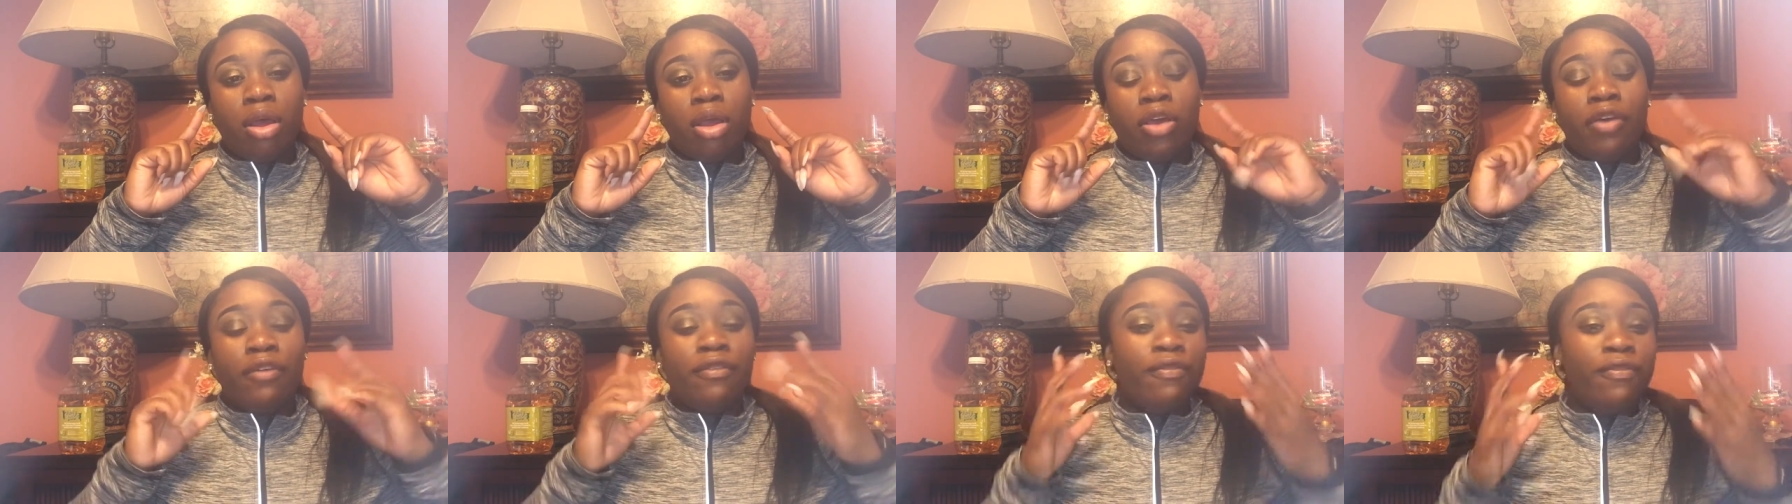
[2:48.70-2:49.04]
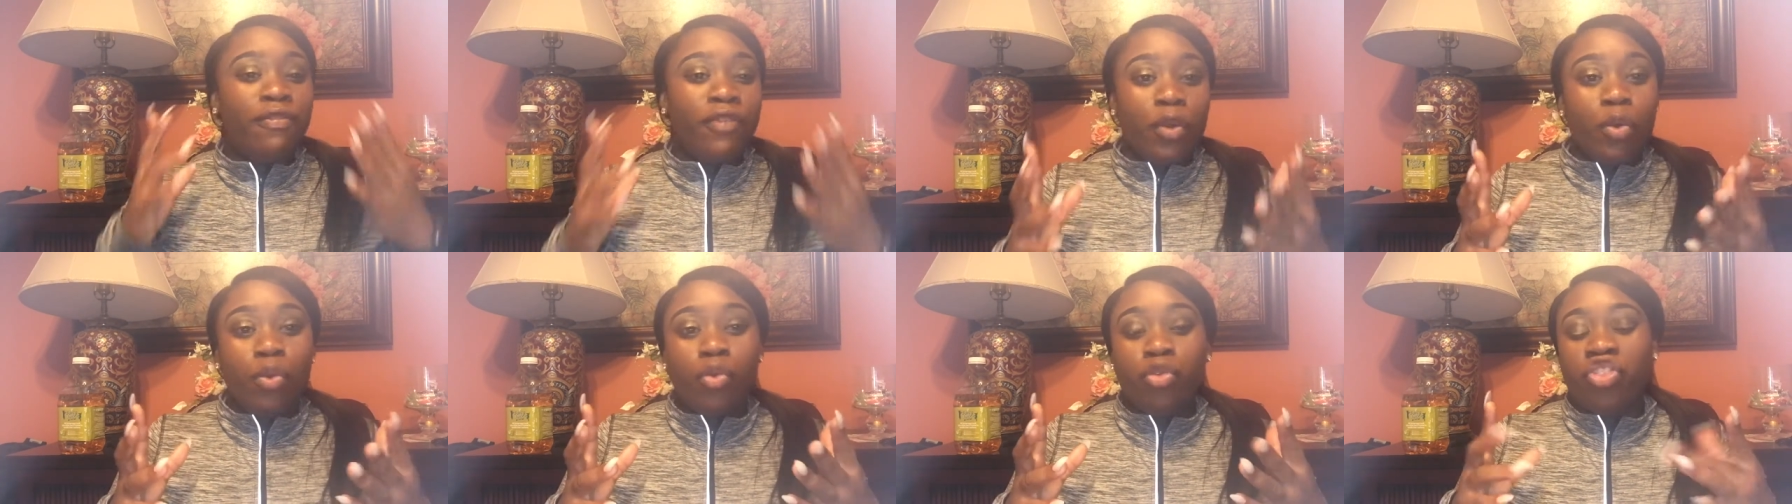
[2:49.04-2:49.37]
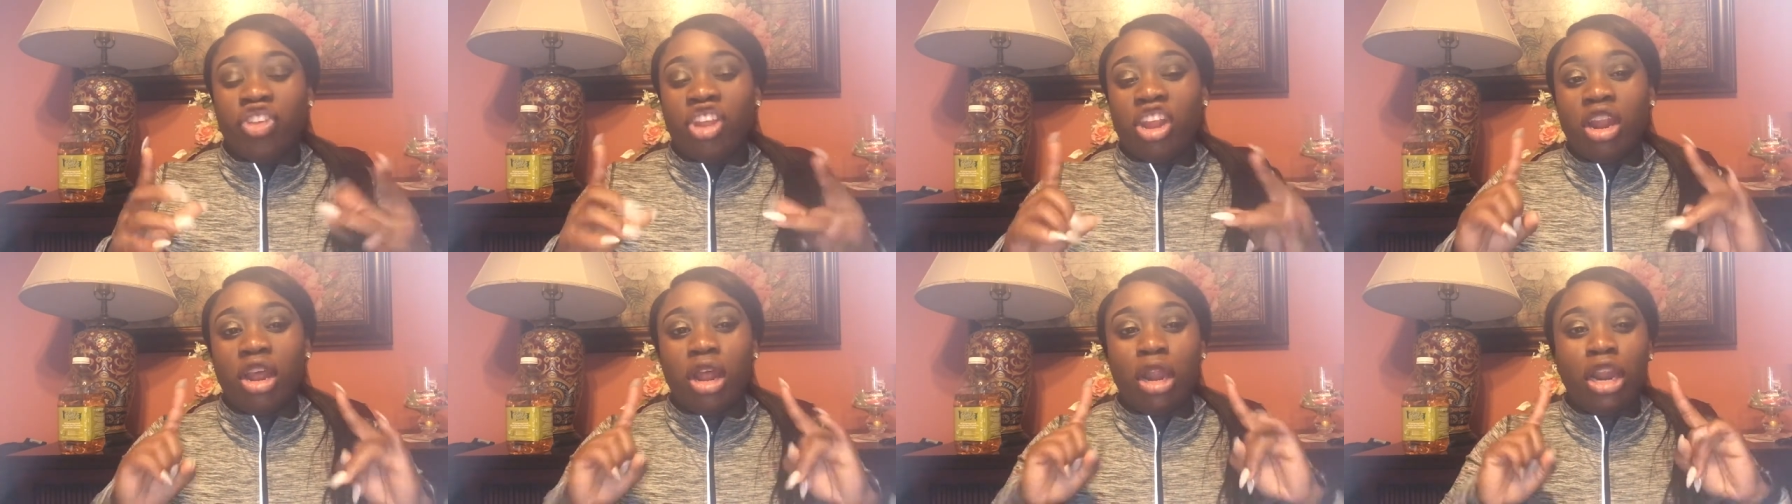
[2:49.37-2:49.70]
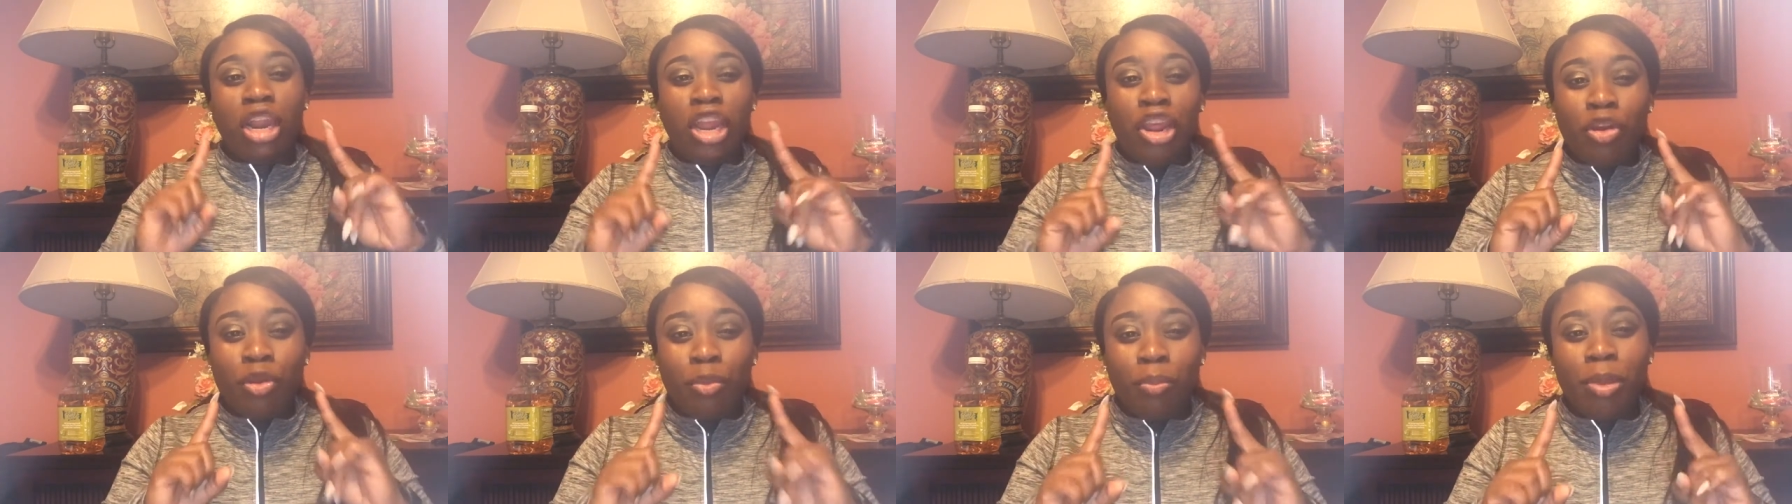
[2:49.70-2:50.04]
confusion, a
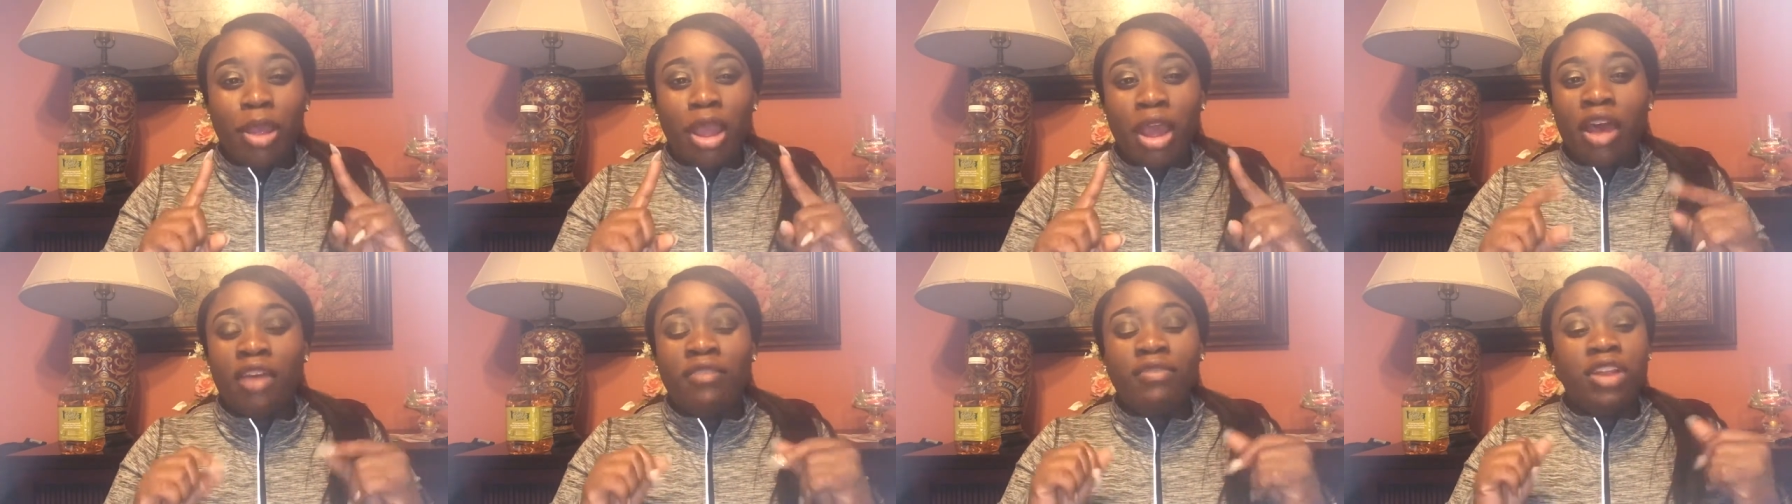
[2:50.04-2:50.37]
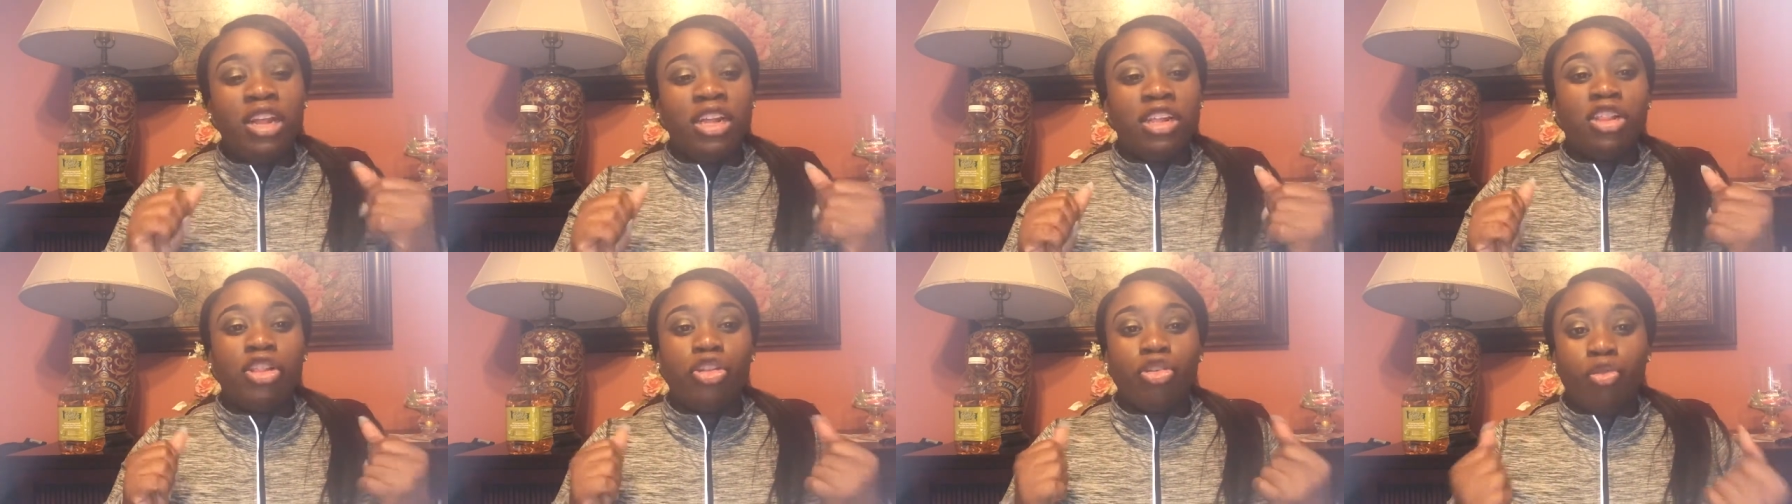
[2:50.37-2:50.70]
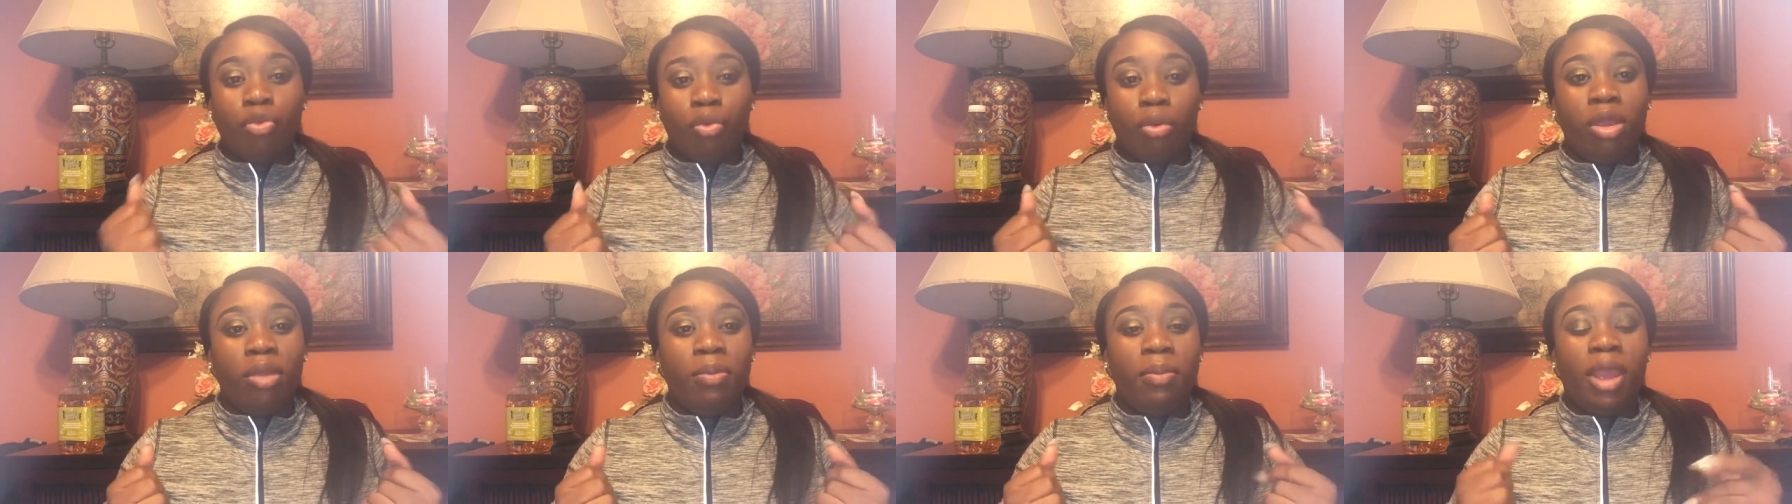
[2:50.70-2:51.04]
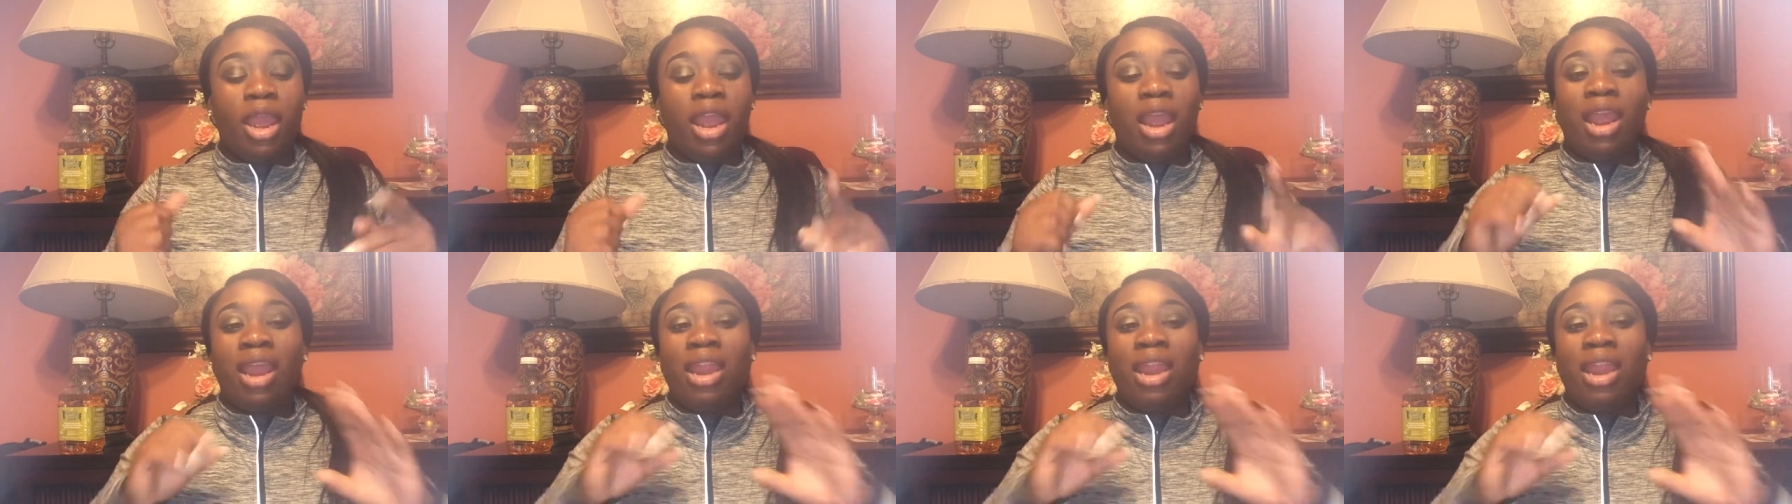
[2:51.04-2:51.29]
little bit of disagreement.